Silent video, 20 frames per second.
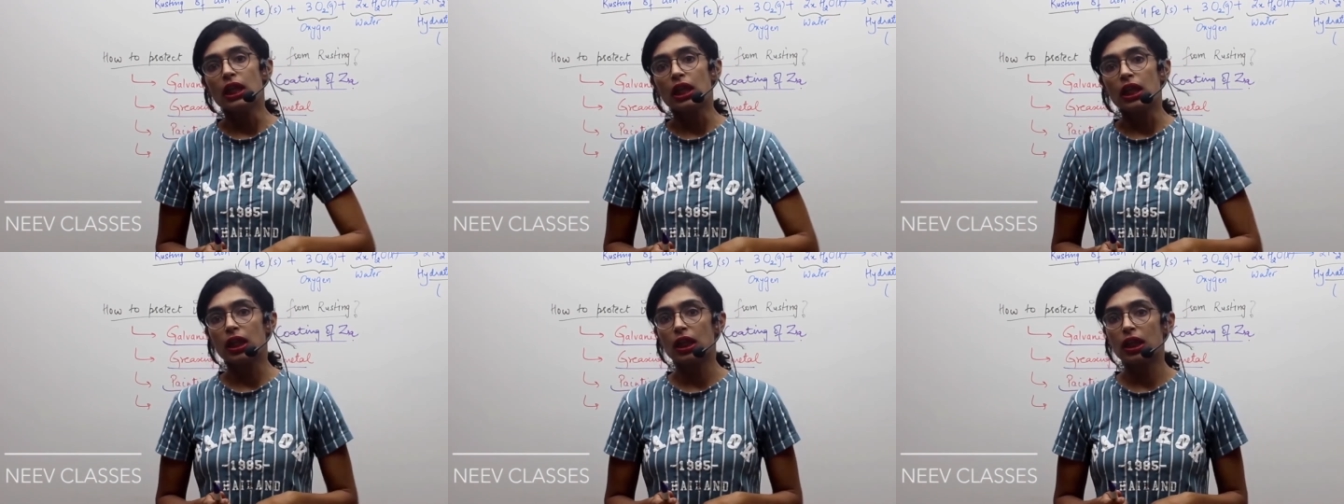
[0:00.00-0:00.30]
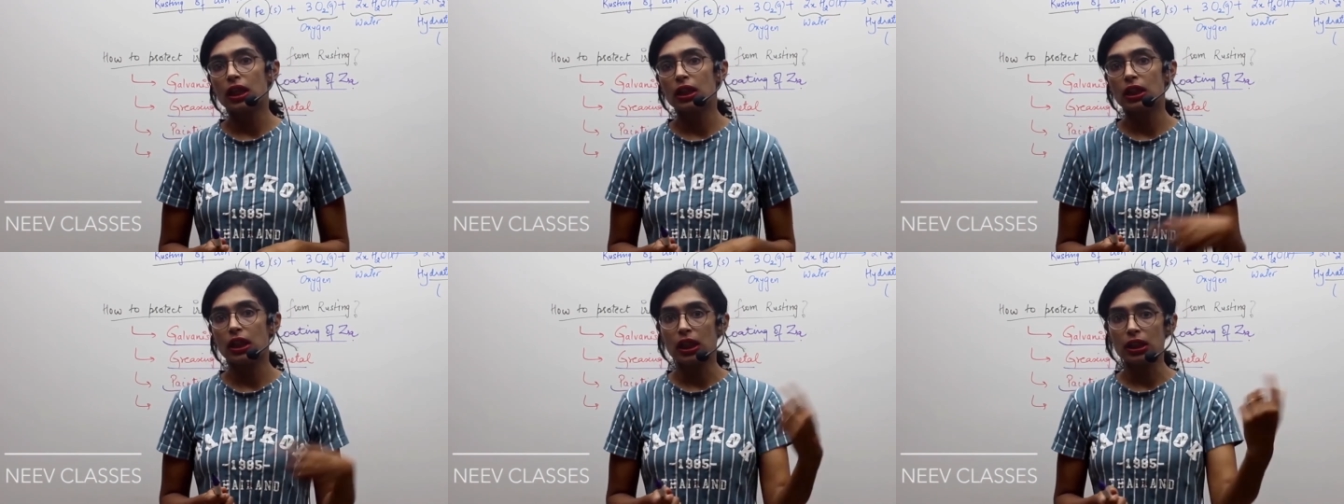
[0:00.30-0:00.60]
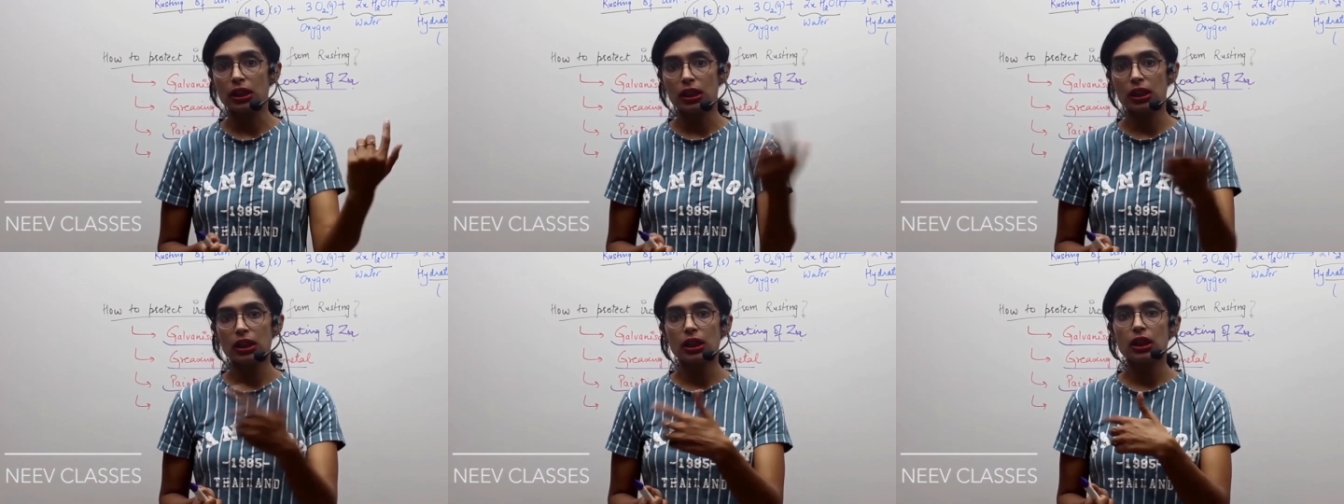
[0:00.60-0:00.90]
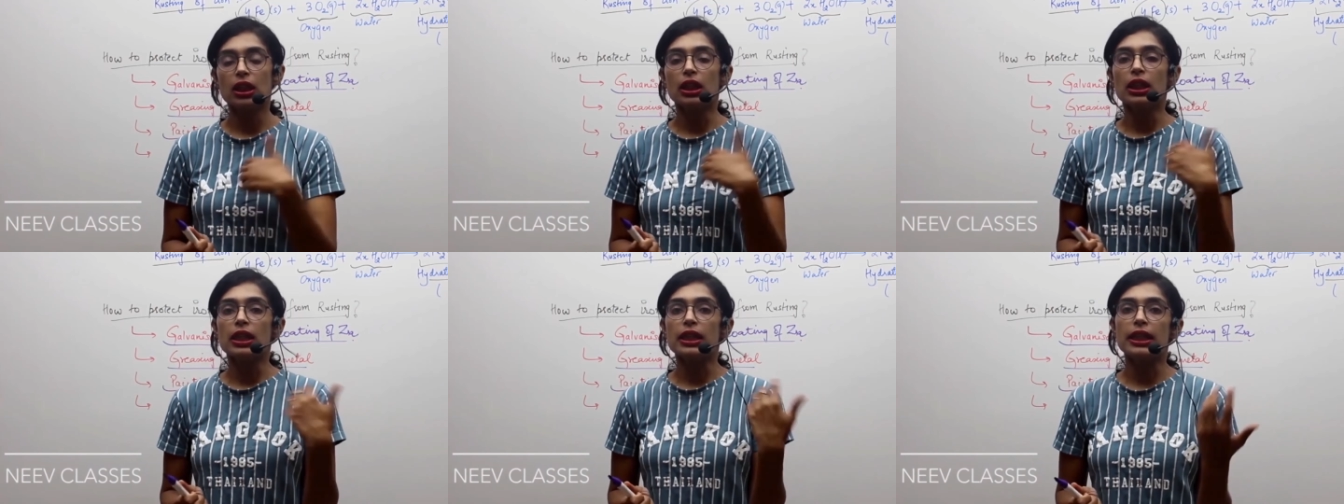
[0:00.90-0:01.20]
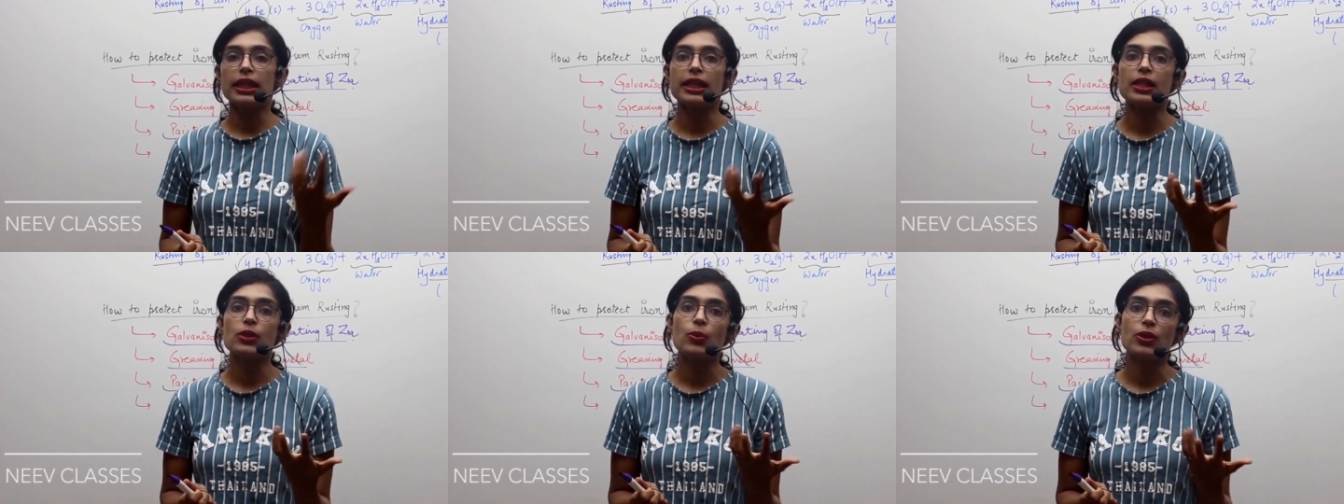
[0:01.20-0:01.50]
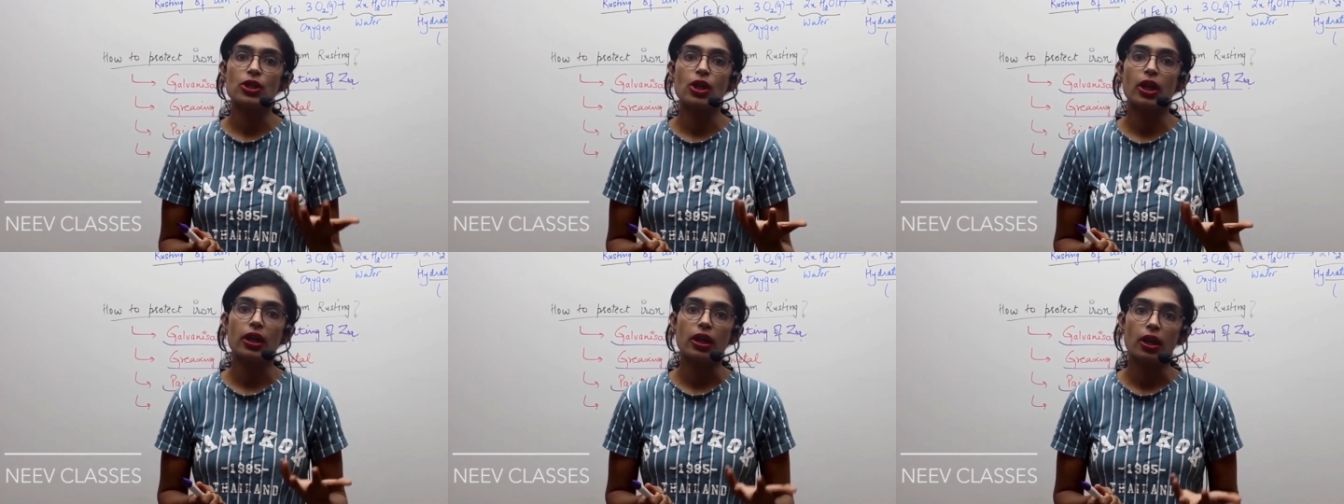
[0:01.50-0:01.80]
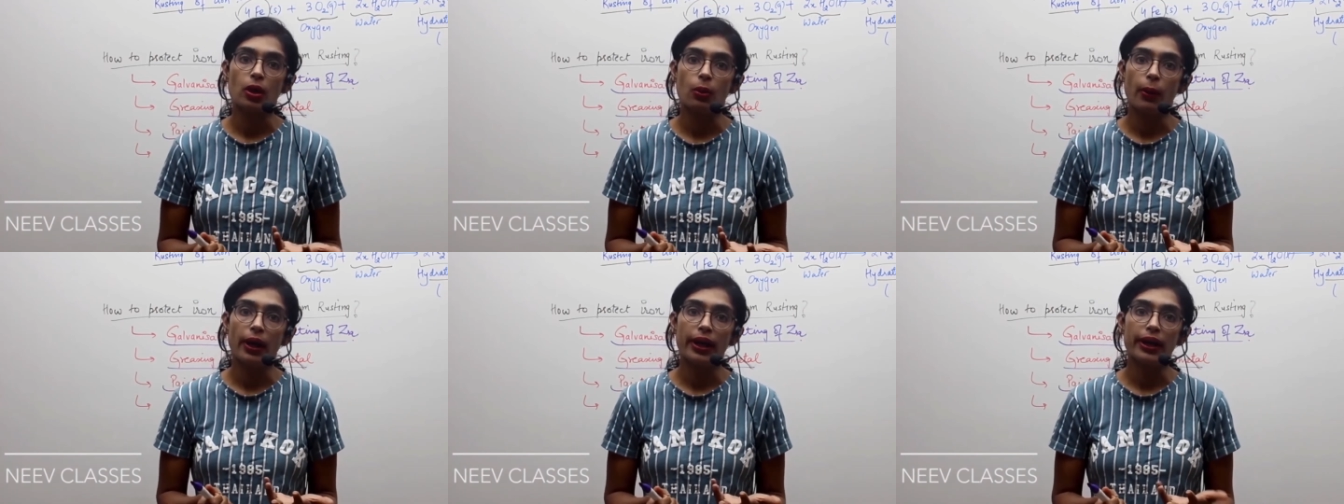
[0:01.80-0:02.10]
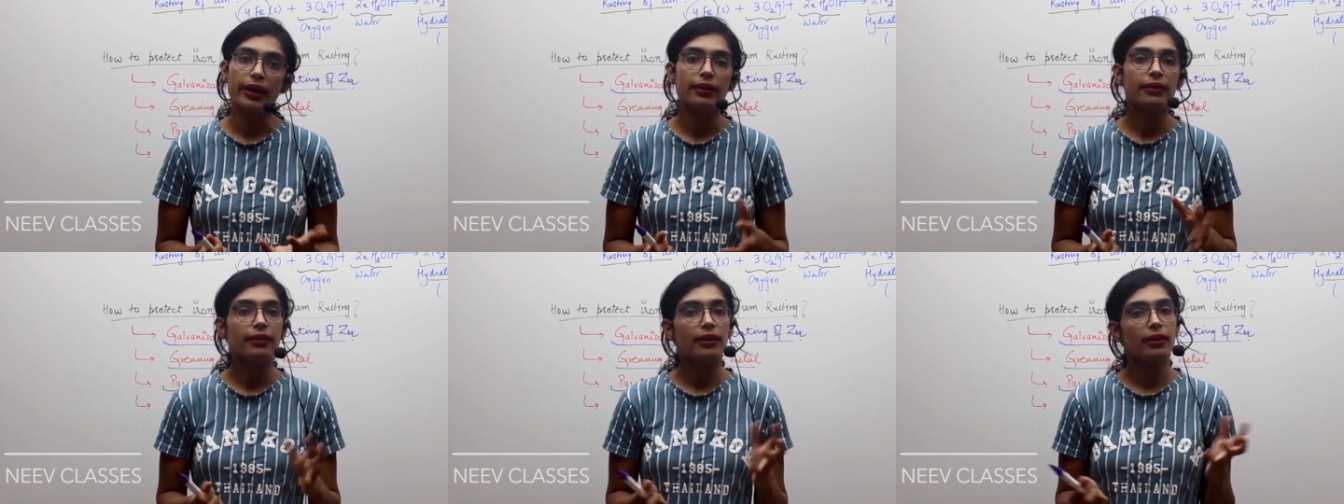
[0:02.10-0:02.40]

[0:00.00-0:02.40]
the other things which are required,